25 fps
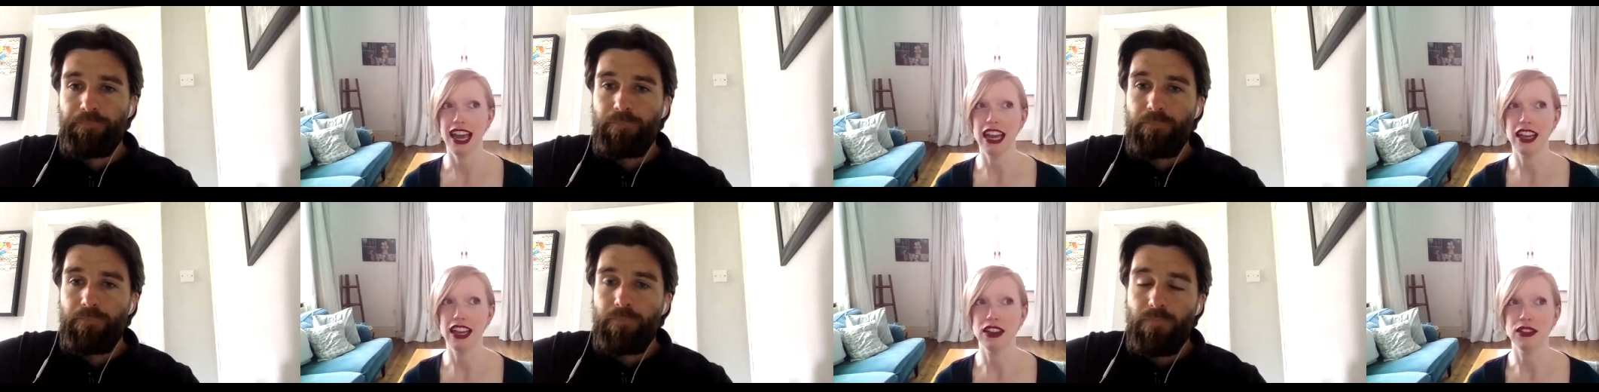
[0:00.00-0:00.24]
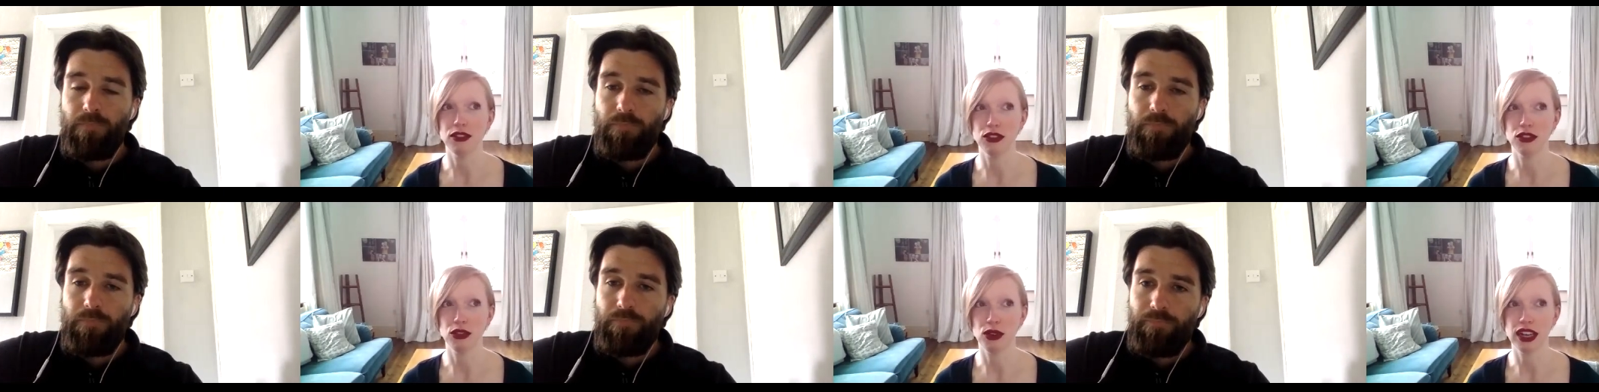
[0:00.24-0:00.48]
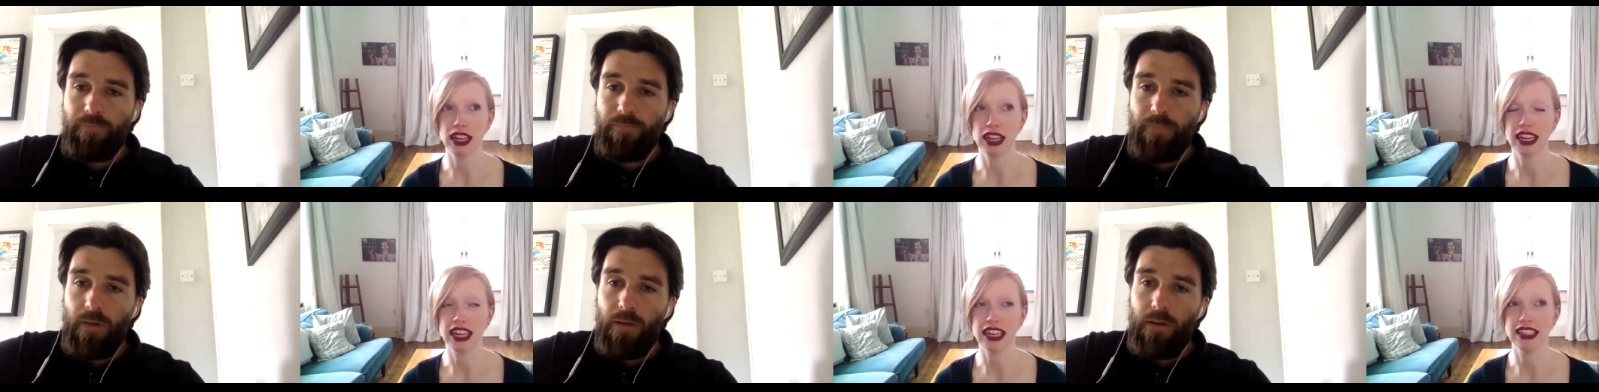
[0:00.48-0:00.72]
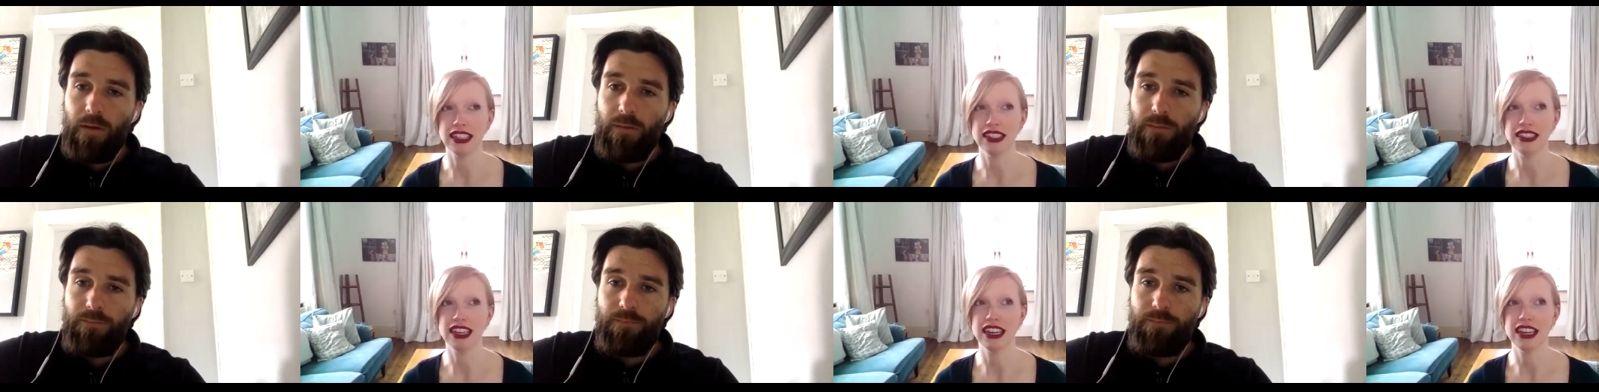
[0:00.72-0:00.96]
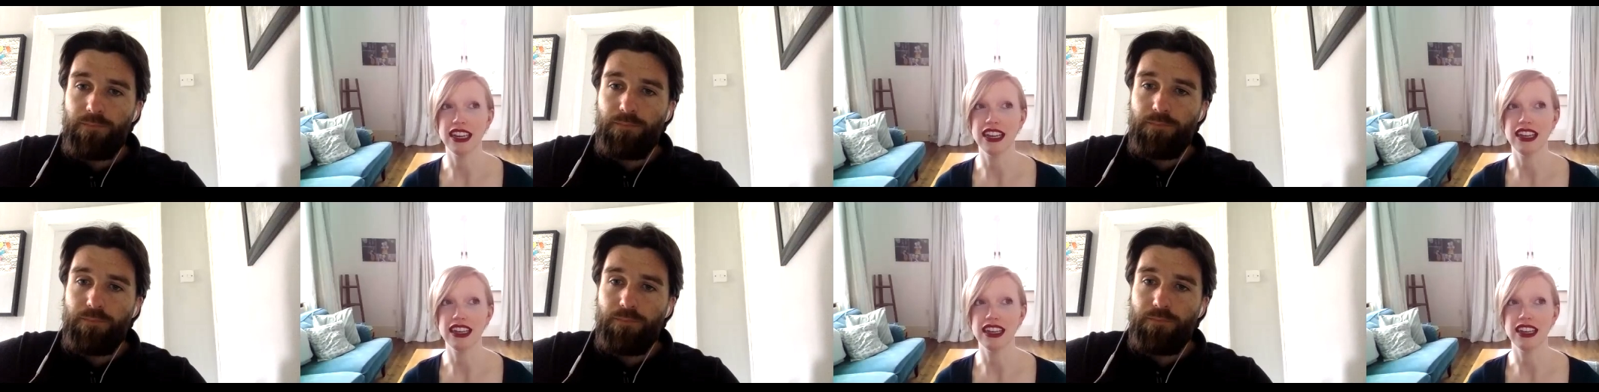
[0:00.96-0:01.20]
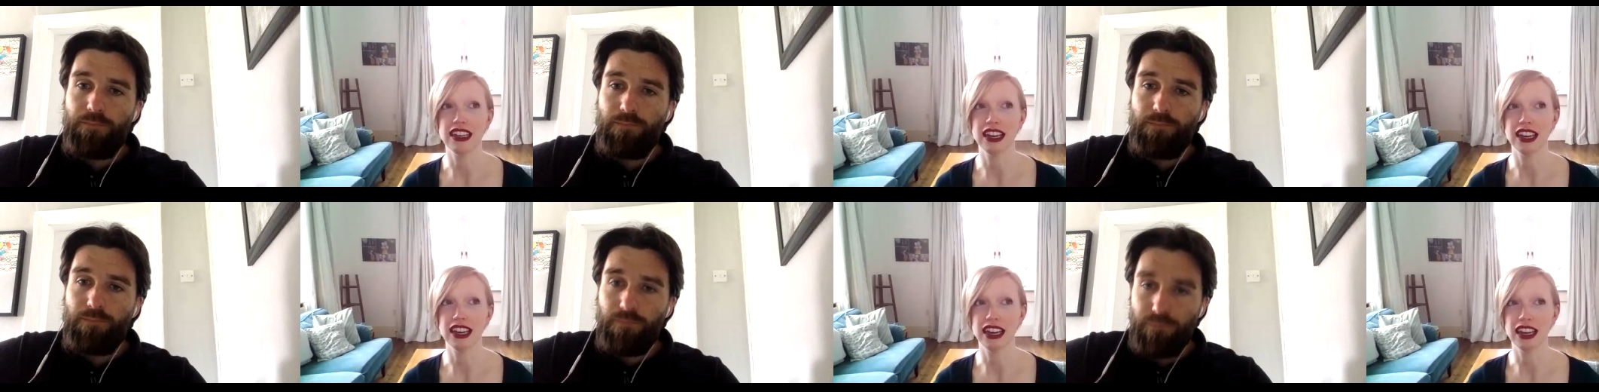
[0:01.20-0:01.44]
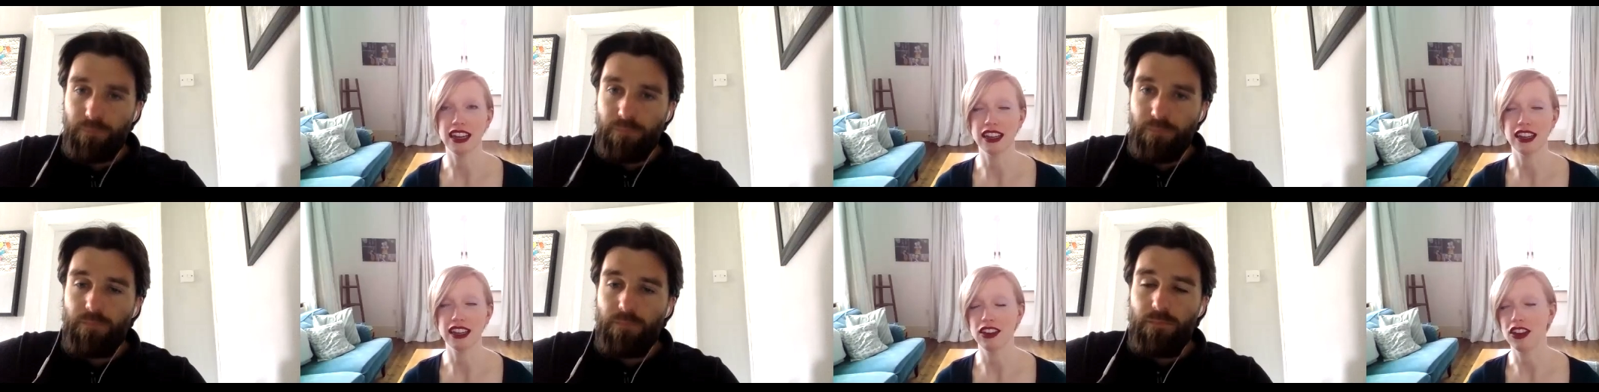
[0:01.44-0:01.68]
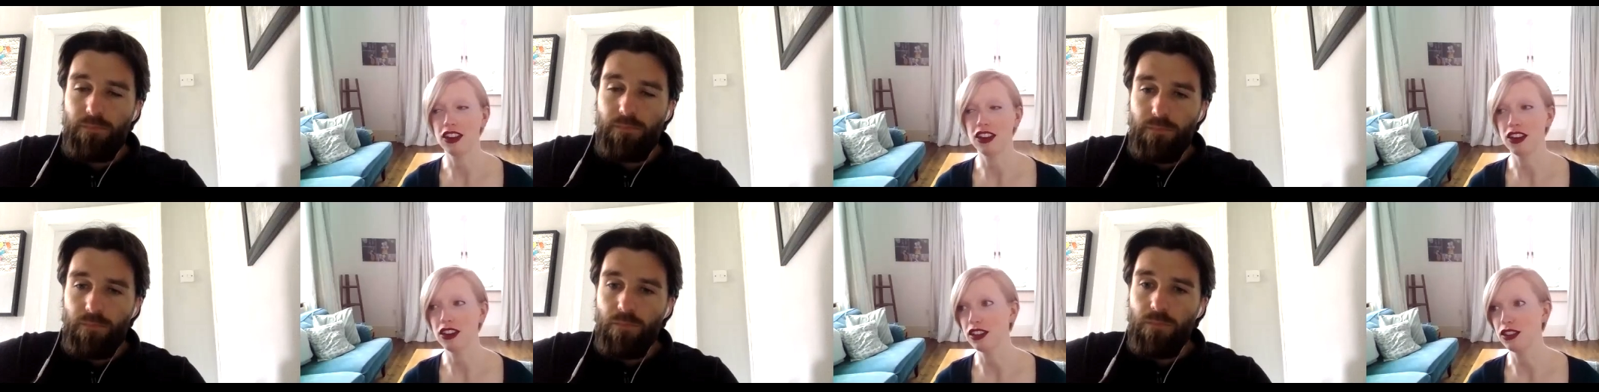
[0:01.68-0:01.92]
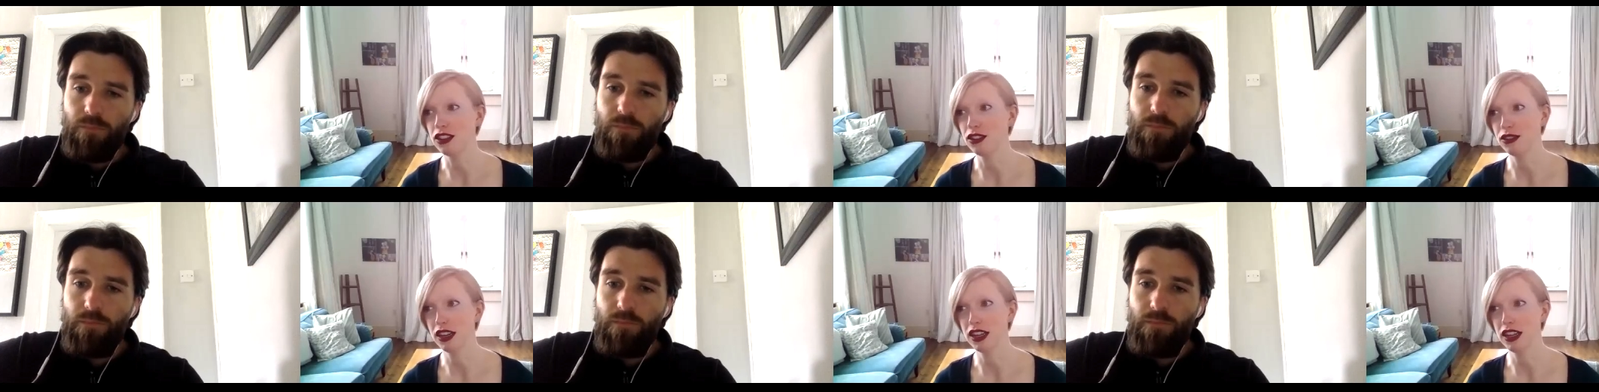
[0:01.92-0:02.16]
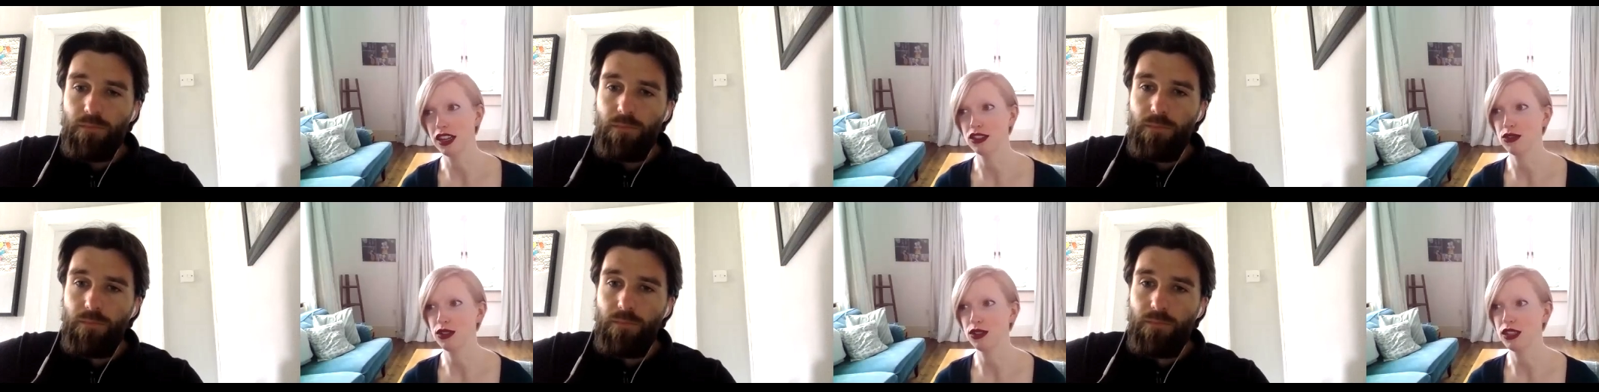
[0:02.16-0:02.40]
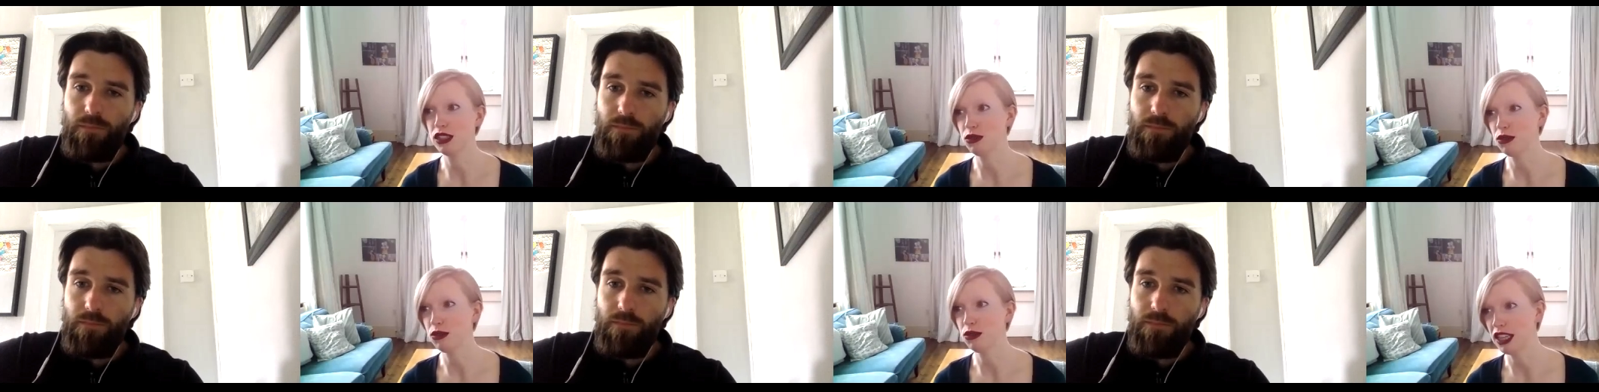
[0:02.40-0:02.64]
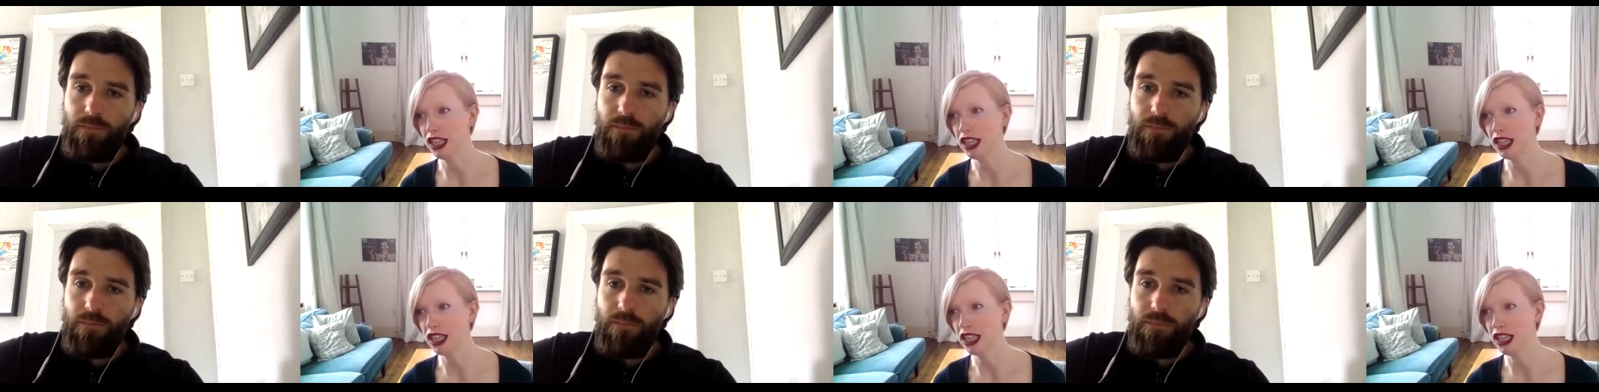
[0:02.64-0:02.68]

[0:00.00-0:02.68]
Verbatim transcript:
Speaker 1: end of twenty nineteen and all throughout twenty